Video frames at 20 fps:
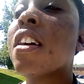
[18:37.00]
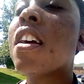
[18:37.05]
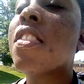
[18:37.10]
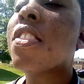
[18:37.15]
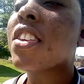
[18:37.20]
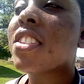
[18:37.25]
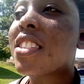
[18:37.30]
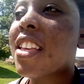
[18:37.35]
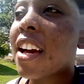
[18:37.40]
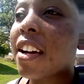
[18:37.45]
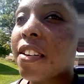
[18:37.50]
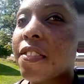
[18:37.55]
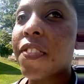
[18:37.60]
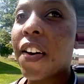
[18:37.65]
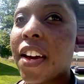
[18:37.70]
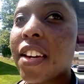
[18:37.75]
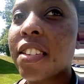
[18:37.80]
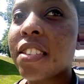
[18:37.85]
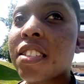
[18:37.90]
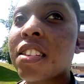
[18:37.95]
than
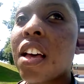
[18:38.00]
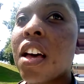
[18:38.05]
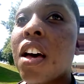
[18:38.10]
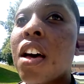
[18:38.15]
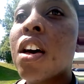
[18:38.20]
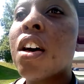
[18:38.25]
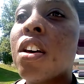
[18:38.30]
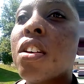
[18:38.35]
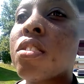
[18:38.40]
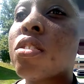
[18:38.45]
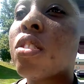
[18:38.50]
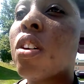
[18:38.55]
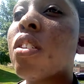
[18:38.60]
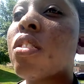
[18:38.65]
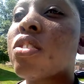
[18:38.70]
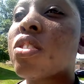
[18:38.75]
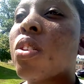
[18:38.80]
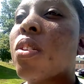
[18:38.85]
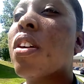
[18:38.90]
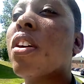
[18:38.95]
sacrifice. So
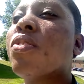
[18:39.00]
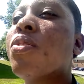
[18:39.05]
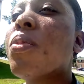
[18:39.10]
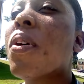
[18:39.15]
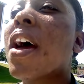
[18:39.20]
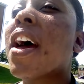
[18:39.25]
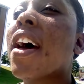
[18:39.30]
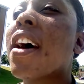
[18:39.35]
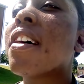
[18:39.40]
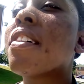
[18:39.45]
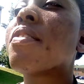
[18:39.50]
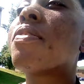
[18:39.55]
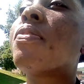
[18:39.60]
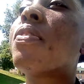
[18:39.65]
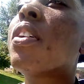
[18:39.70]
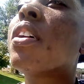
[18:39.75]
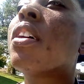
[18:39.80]
so if you have